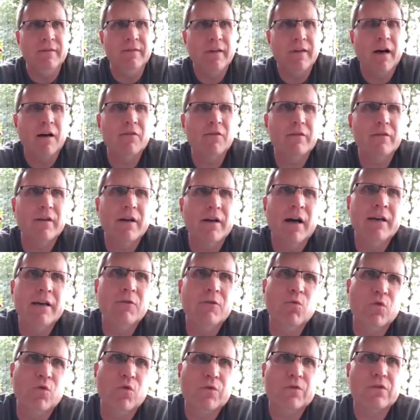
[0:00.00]
I,
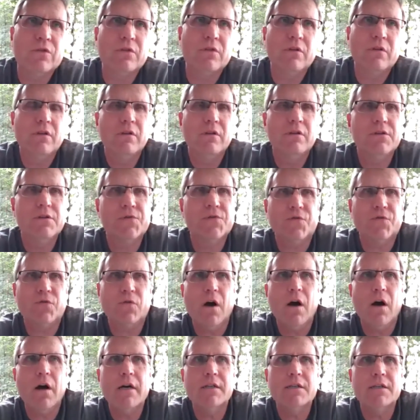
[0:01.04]
I will
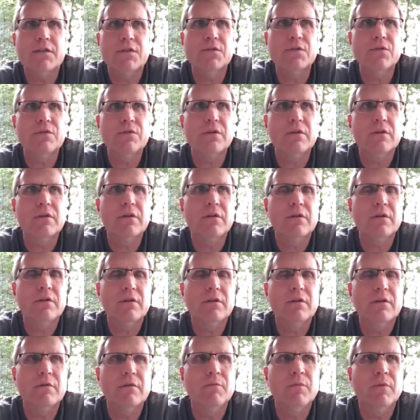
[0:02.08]
try to
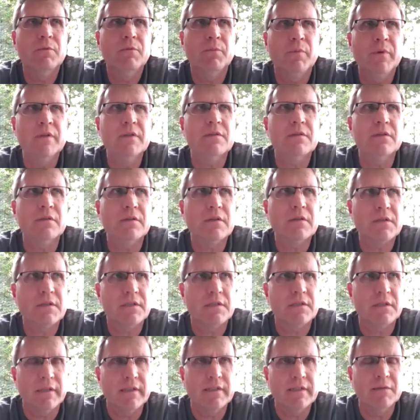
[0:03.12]
be
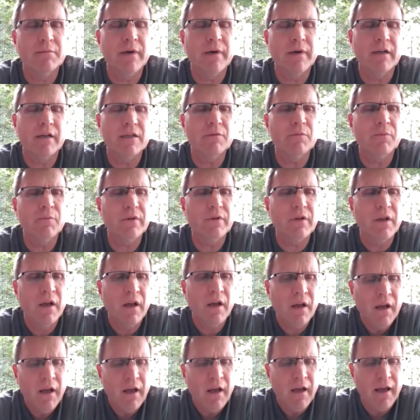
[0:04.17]
succinct about it, but
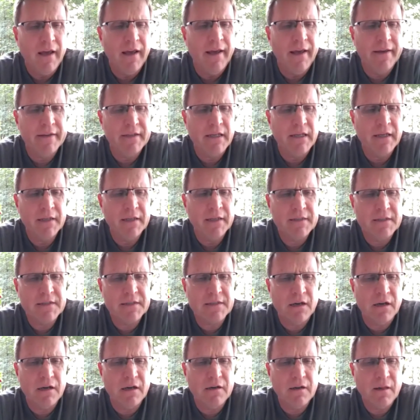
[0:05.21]
it,
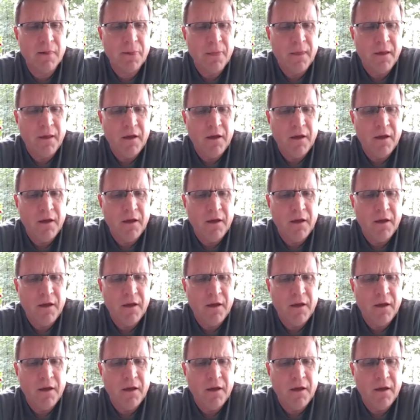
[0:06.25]
it's, uh,